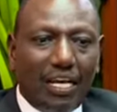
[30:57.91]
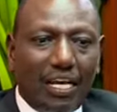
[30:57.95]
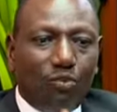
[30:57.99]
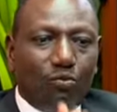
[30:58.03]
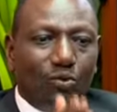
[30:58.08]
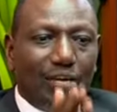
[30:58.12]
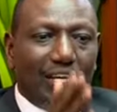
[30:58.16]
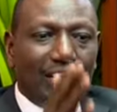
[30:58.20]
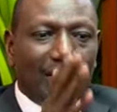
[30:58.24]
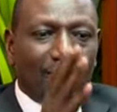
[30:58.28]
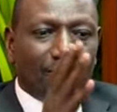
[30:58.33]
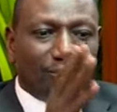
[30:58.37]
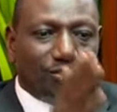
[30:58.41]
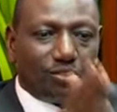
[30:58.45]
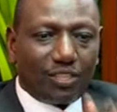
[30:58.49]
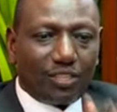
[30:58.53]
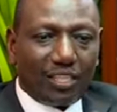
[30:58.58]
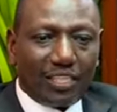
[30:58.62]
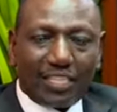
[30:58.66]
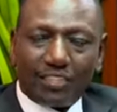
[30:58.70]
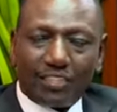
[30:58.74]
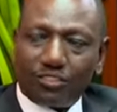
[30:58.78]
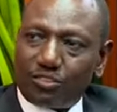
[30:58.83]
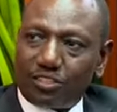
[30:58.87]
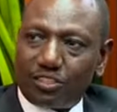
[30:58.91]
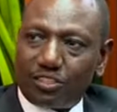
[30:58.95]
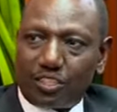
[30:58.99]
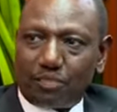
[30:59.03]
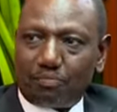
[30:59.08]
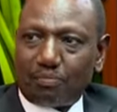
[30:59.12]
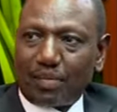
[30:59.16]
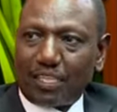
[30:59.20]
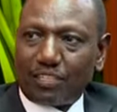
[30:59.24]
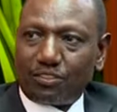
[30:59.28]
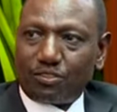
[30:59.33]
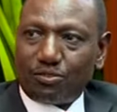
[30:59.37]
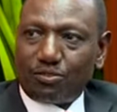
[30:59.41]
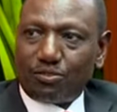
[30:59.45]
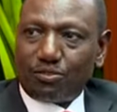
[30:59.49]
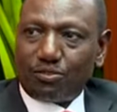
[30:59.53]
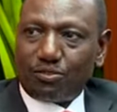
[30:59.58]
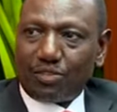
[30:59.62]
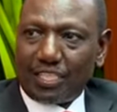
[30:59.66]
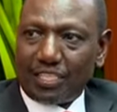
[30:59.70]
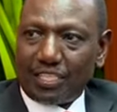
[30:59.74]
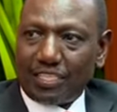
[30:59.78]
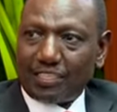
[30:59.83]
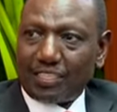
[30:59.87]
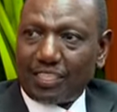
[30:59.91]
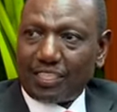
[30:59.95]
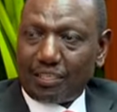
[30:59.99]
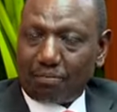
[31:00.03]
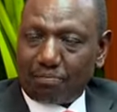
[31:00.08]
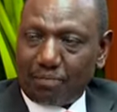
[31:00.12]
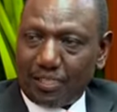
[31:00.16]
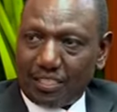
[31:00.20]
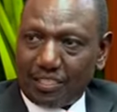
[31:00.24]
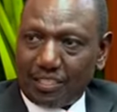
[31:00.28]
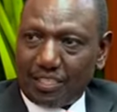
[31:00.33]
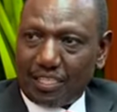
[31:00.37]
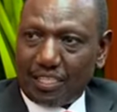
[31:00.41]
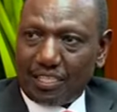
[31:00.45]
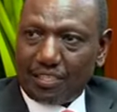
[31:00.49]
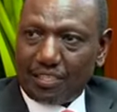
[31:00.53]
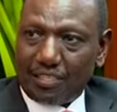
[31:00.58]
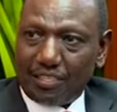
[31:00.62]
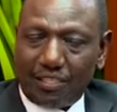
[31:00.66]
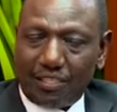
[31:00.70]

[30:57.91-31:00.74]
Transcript: William Ruto does not respect Uhuru Kenyatta, the president.